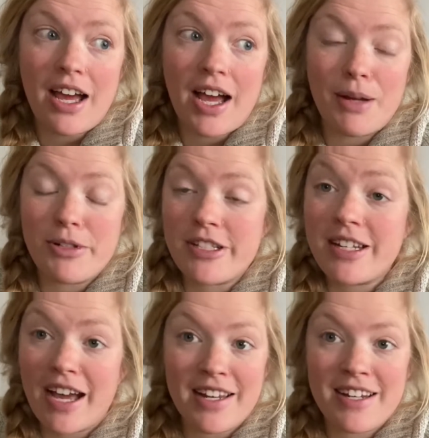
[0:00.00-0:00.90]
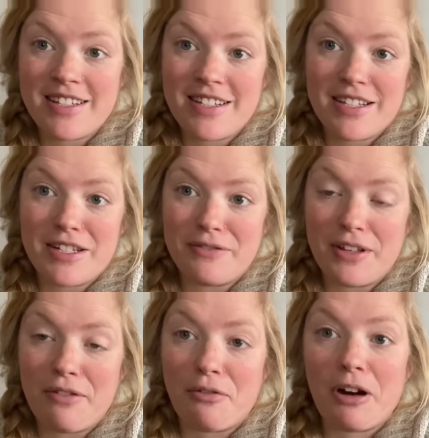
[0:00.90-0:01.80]
I'm just not in a season of
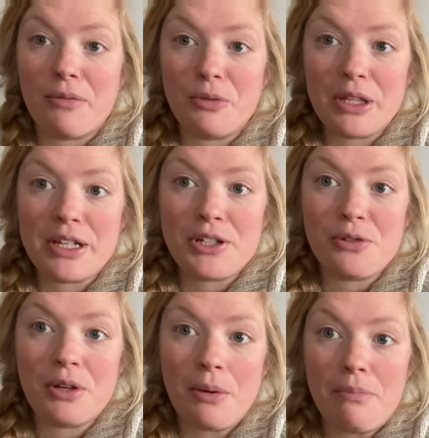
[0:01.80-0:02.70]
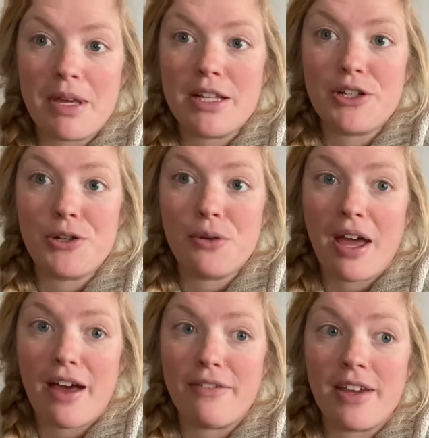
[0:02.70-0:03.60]
life where I'm willing to commit to
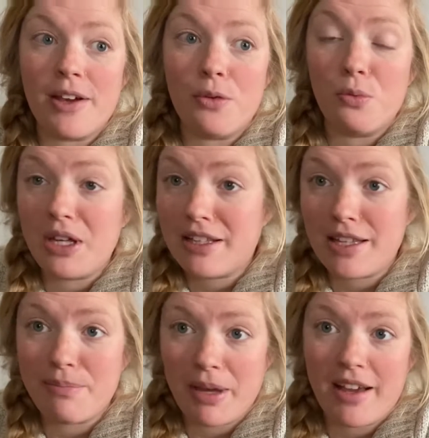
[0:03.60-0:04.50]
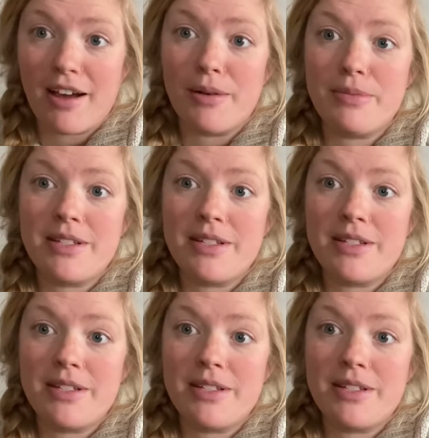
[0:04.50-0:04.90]
having weekly pickups.